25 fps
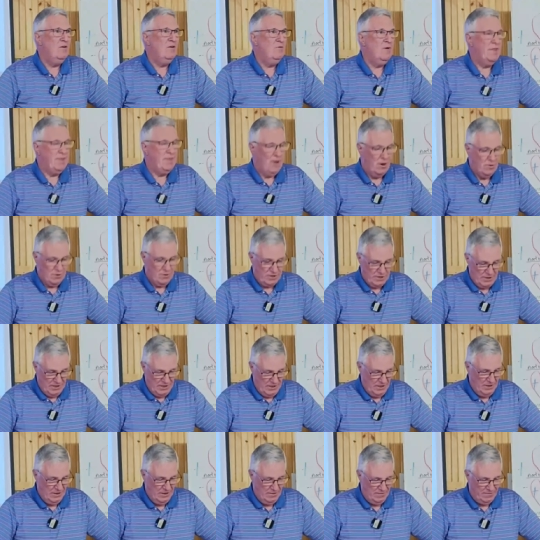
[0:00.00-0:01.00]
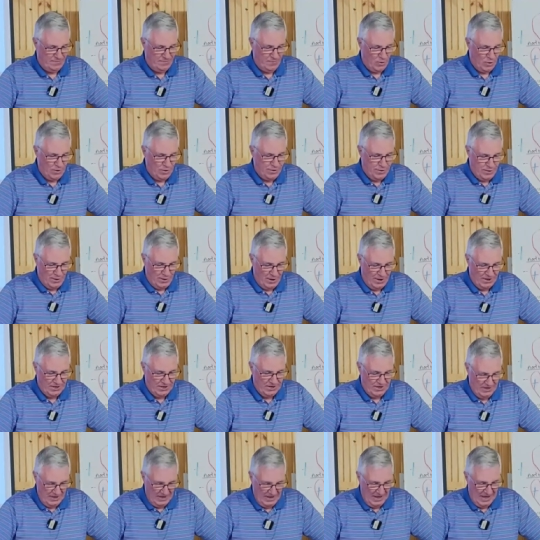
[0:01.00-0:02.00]
without
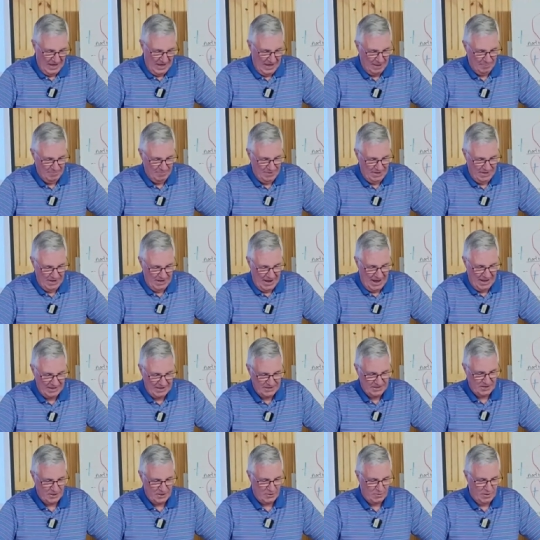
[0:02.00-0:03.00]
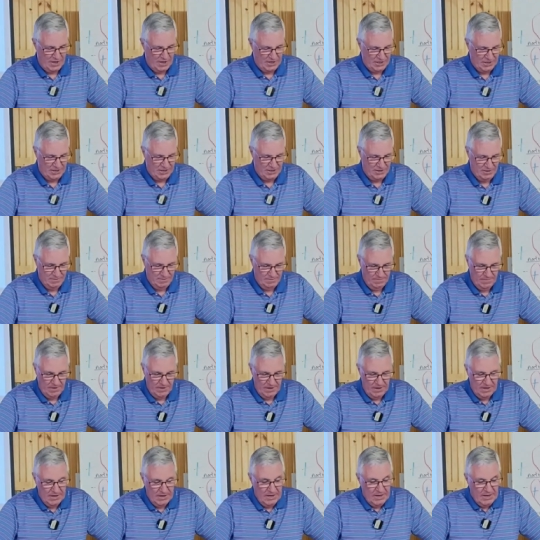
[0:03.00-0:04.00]
forethought, uh, being asked a question.
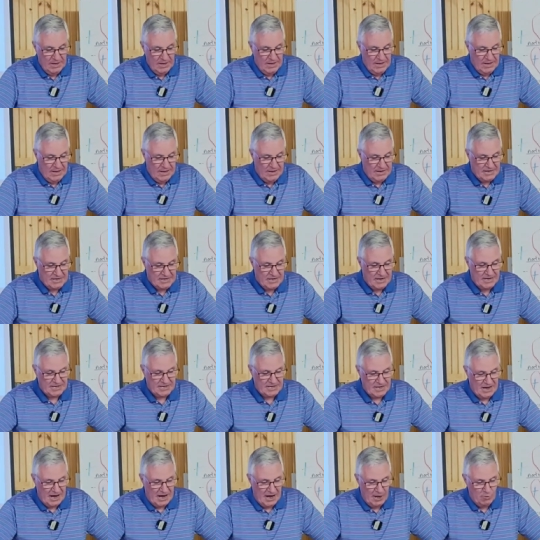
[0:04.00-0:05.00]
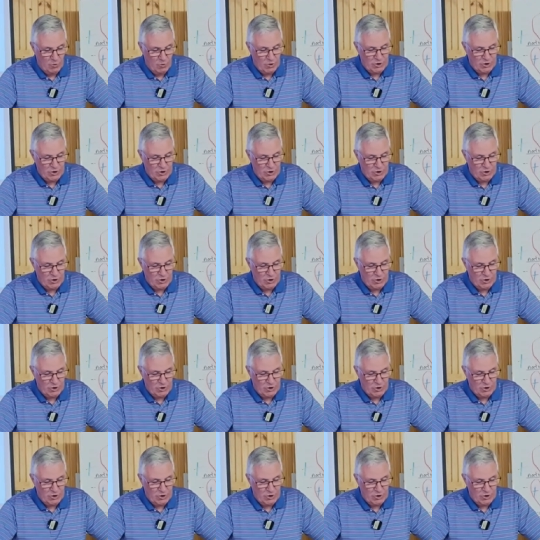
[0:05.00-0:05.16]
And he says, I